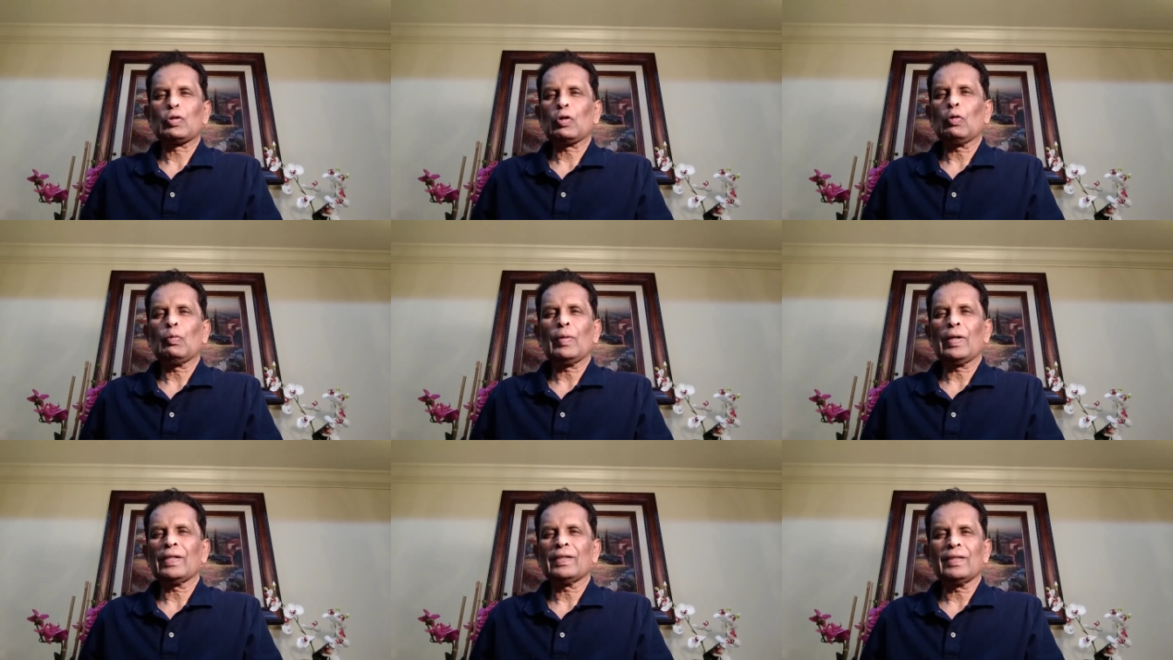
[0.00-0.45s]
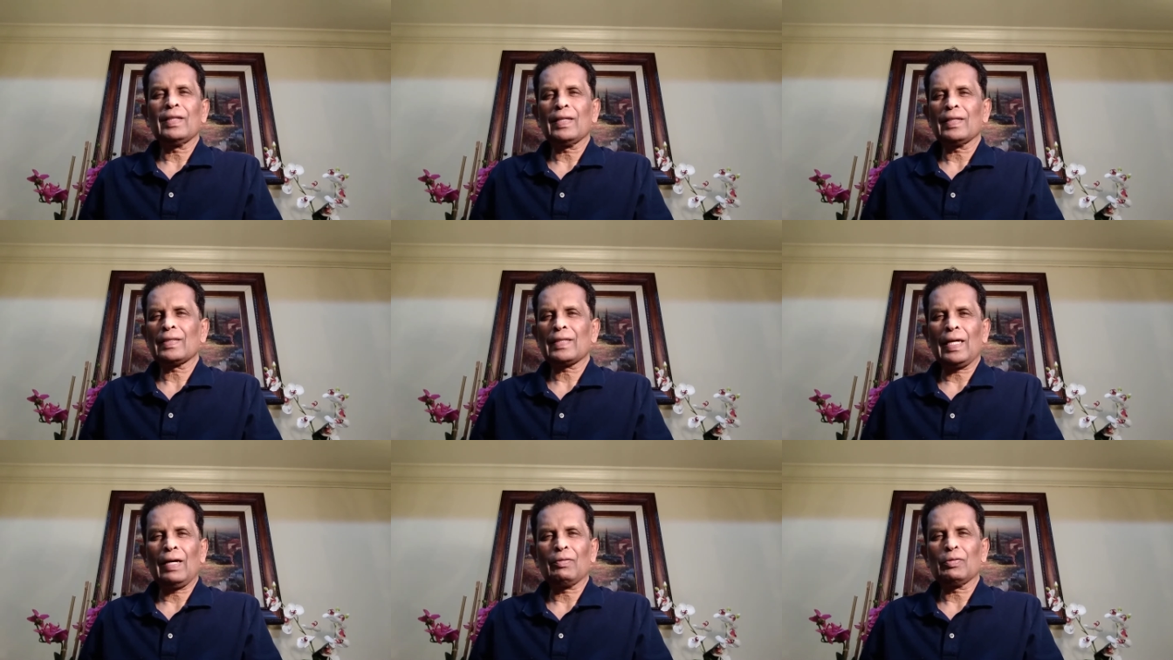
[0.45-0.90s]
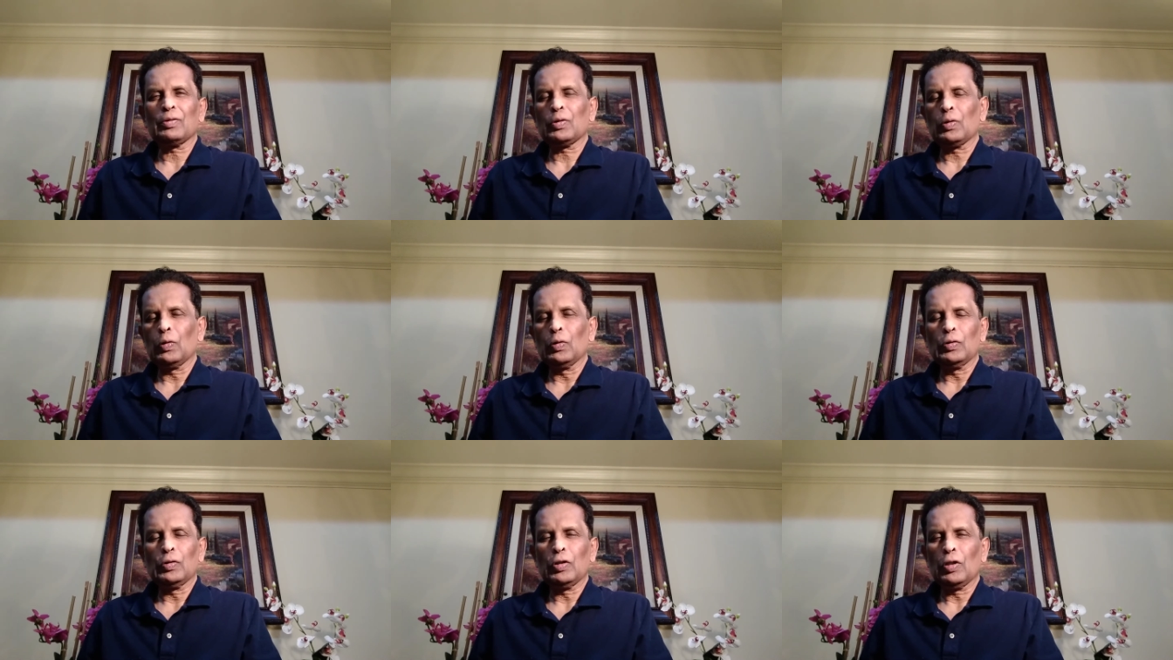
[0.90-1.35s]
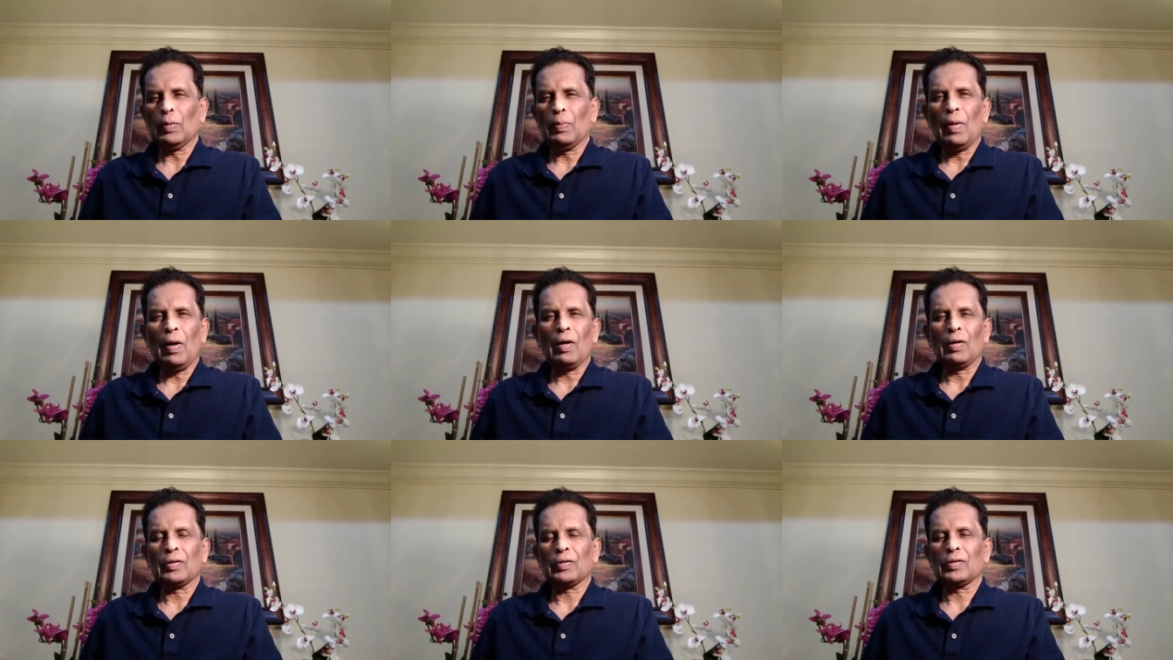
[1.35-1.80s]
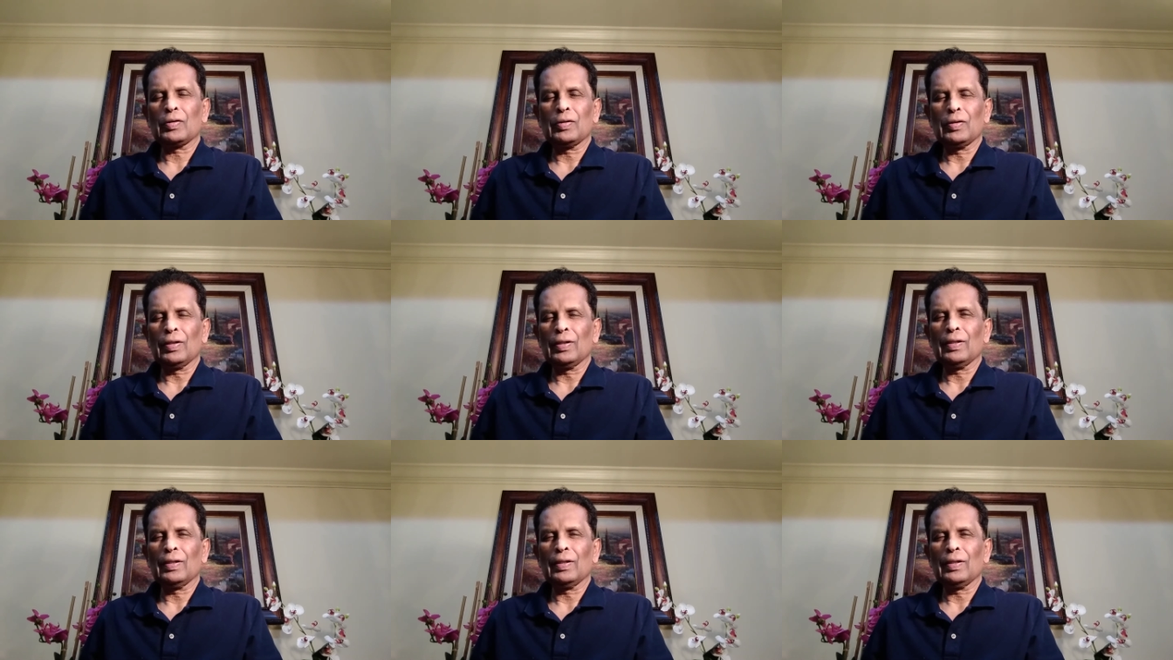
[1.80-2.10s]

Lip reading: So many things I've told you about